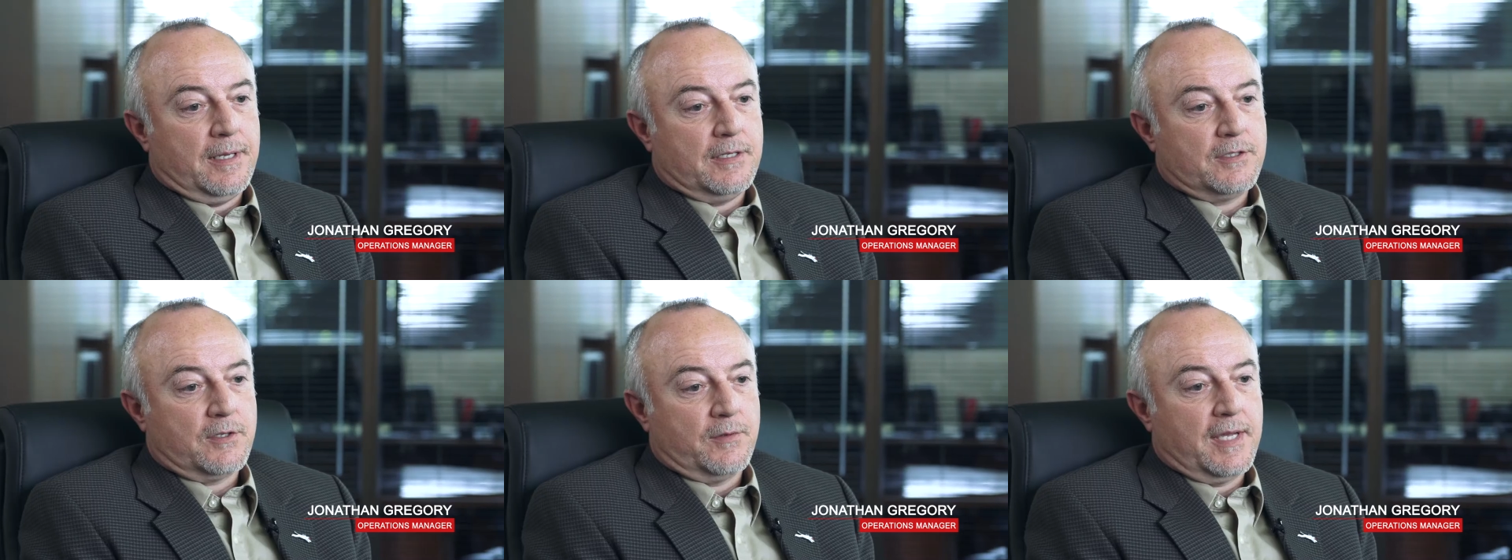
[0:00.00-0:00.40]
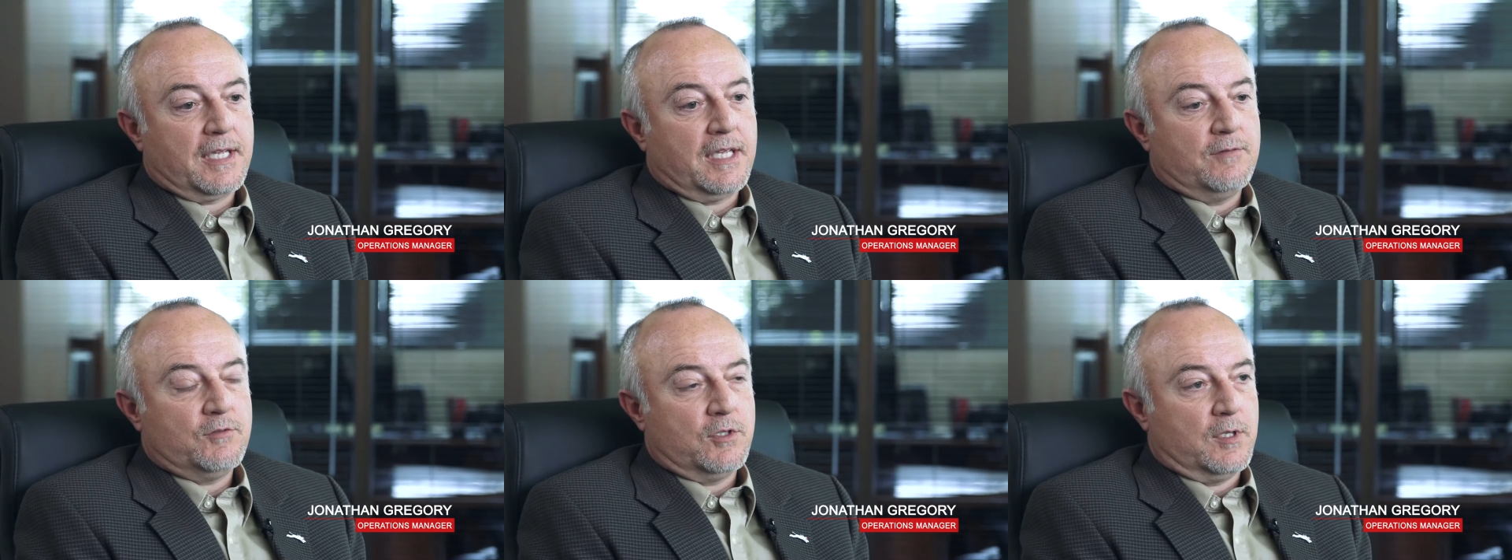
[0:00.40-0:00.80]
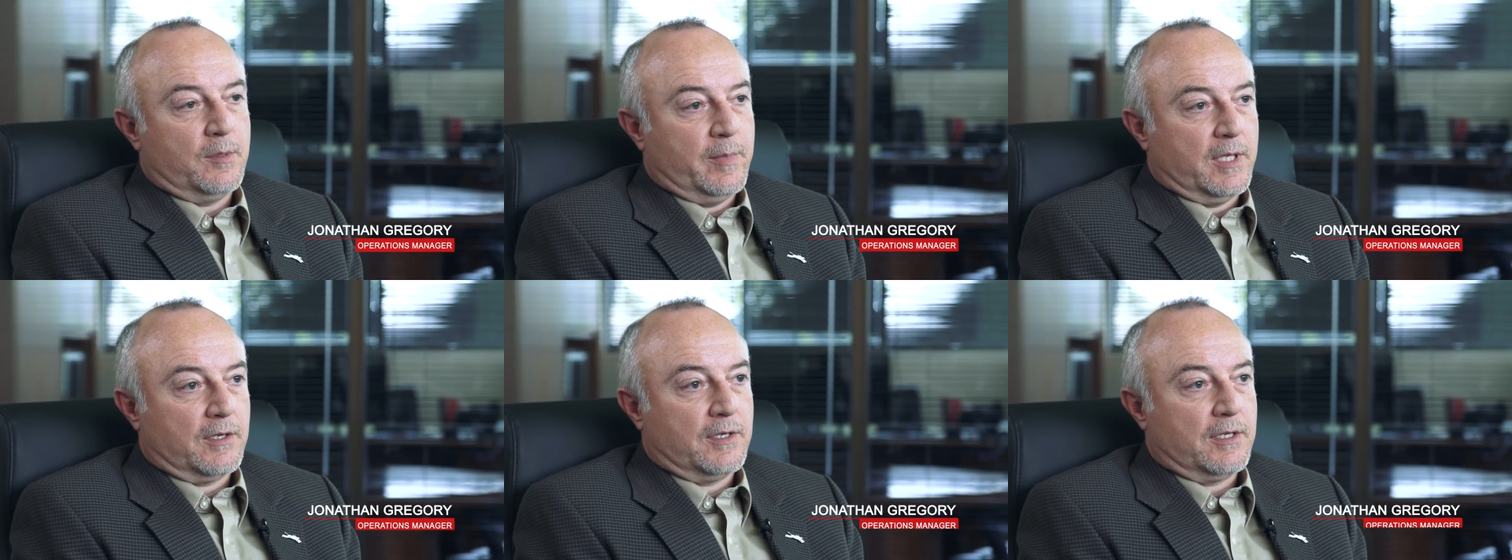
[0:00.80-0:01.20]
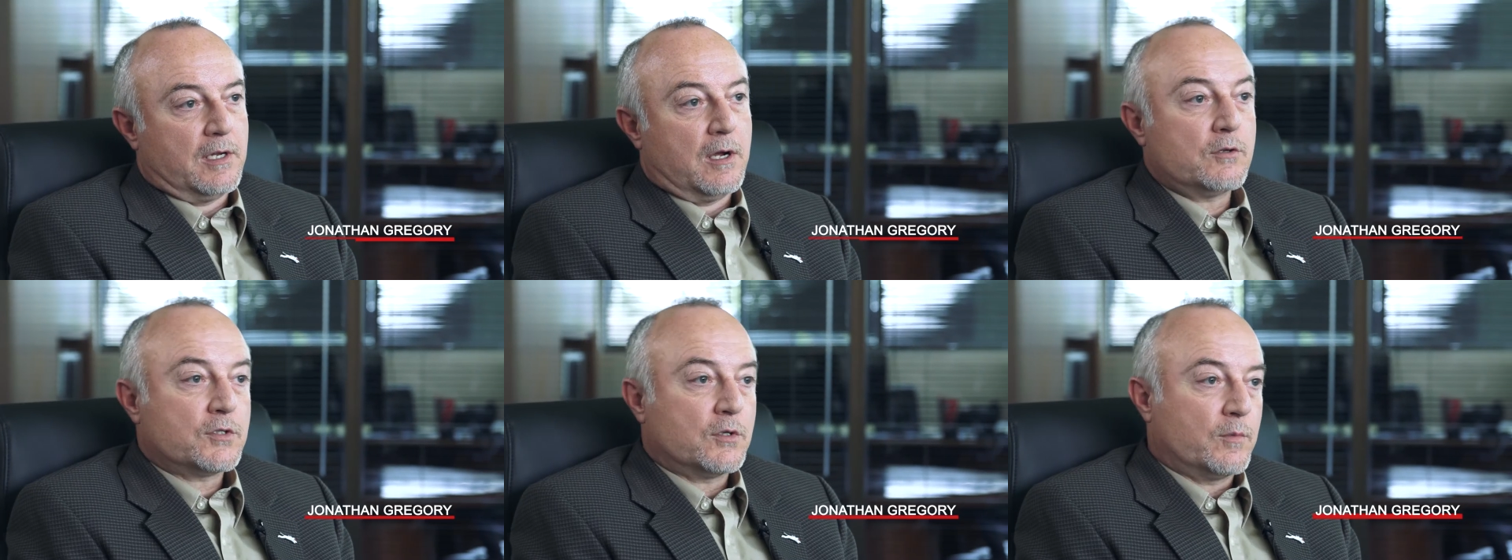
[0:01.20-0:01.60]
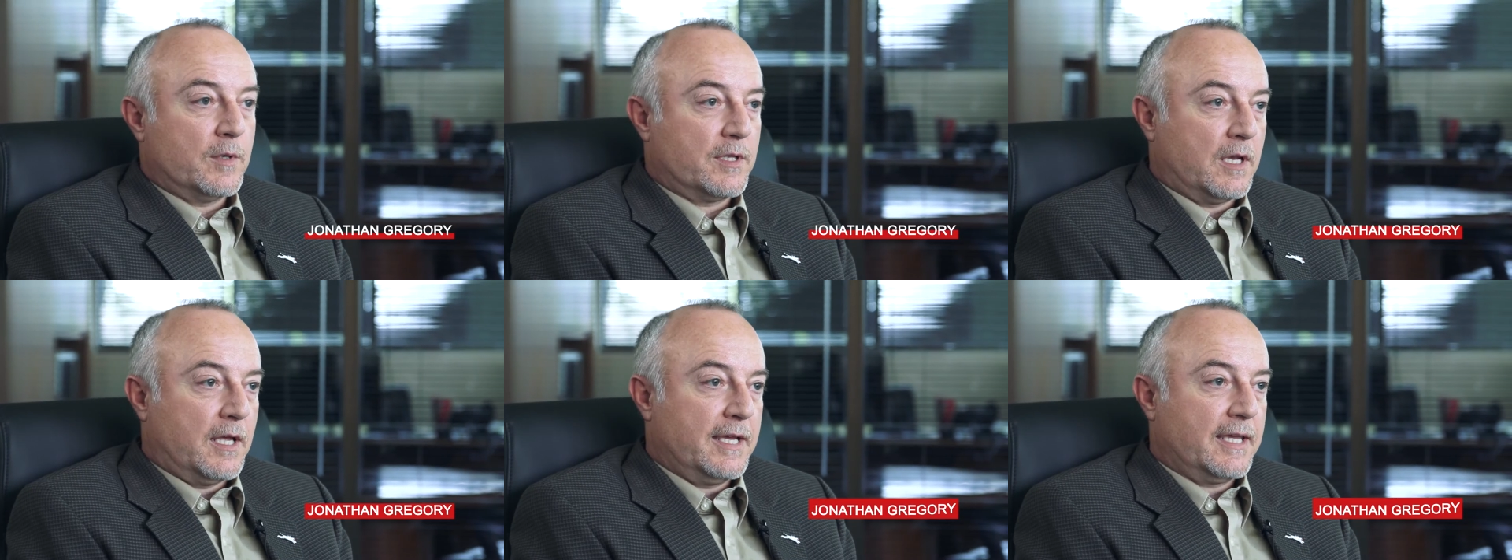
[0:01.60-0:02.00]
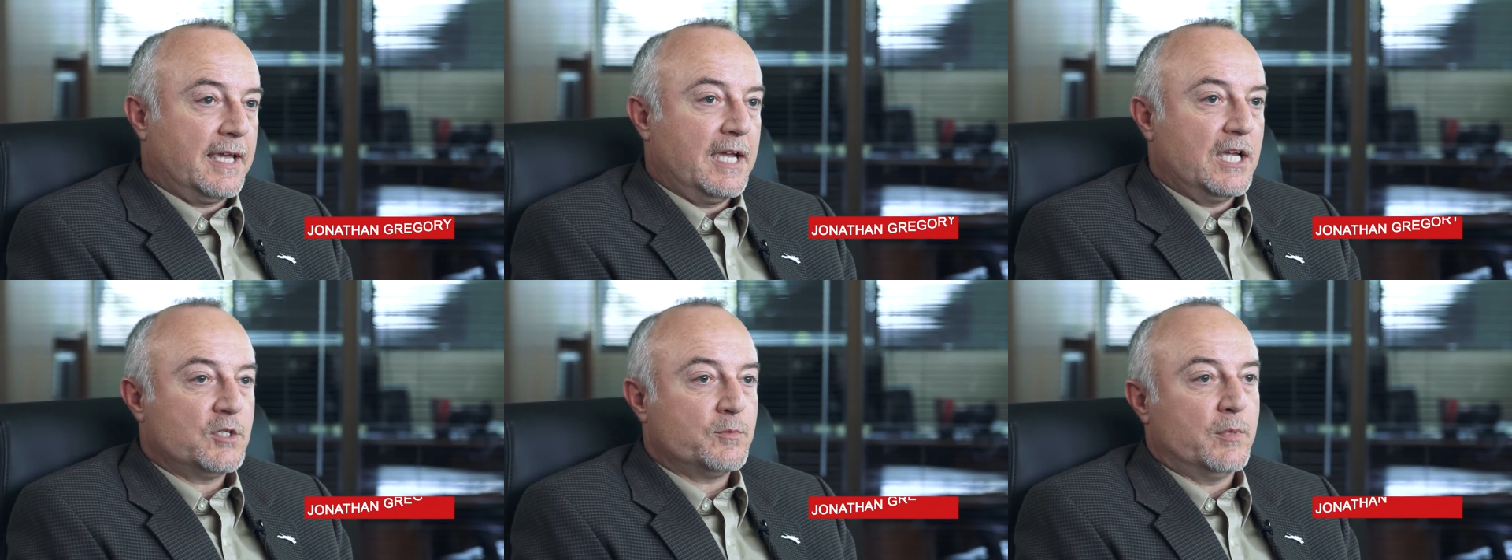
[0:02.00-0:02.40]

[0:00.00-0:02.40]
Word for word: and so that gives you the ability to also run the light gauge,